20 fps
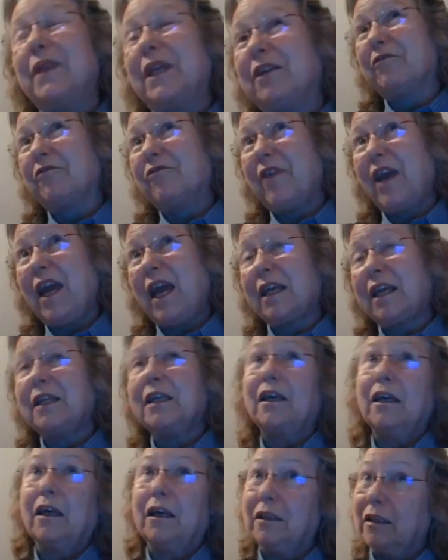In
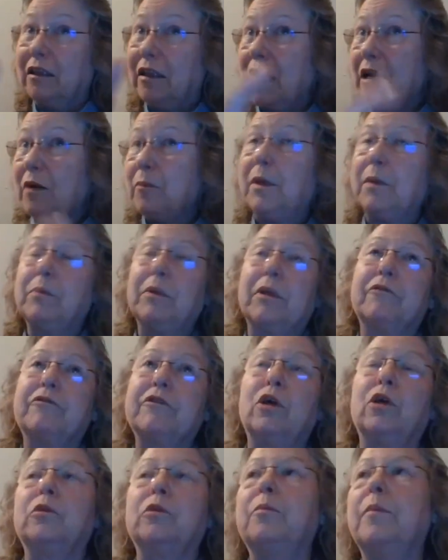fact, a lot of people have
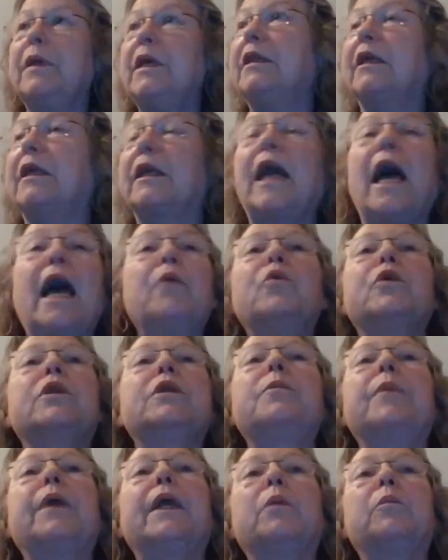told me that I
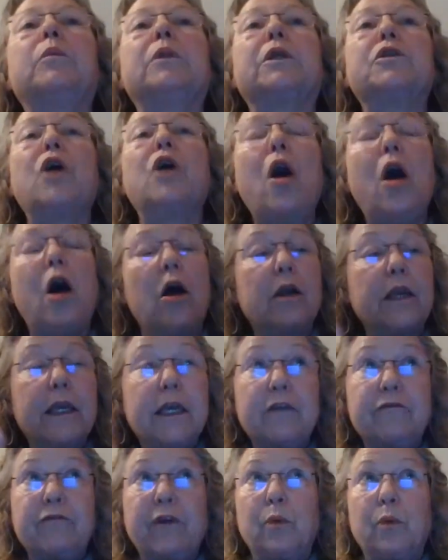wouldn't be able to talk
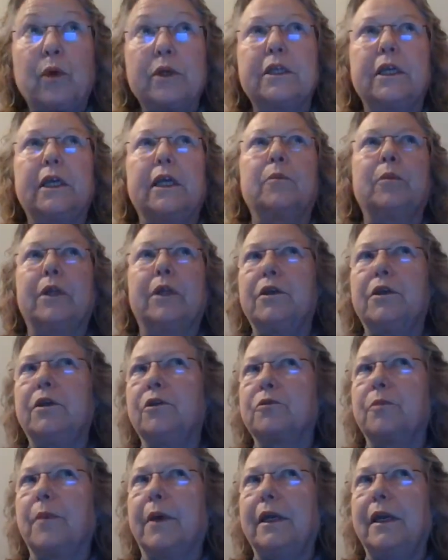if I wasn't able to
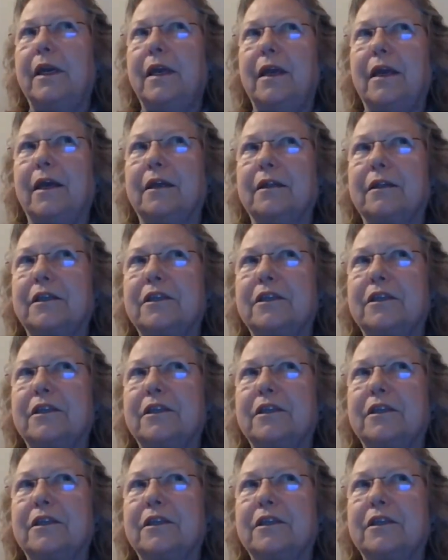use my hands.